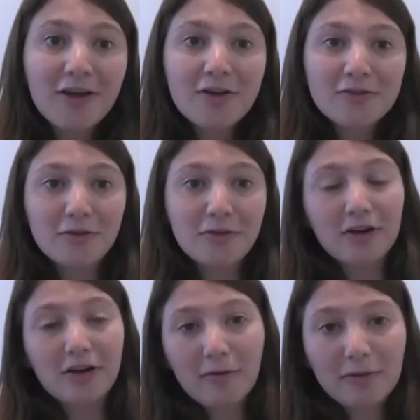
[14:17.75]
So they're
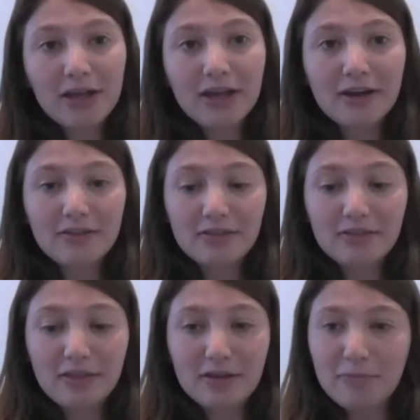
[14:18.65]
coming in, and
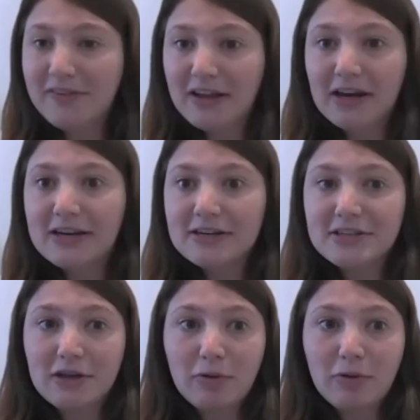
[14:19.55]
the mistaken
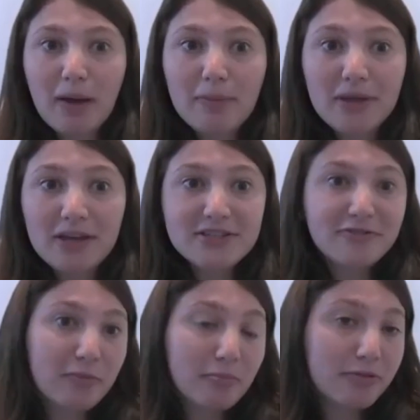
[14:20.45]
identity might be a
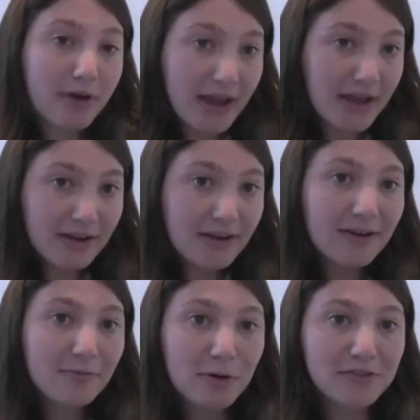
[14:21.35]
different prey,
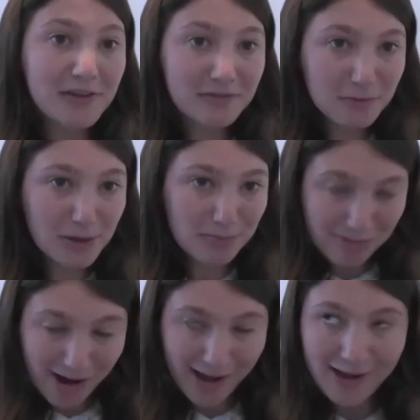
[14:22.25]
perceived to be a
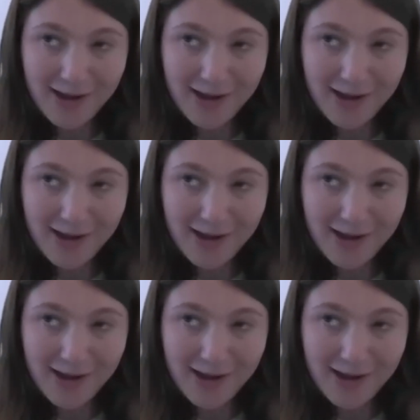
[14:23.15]
prey.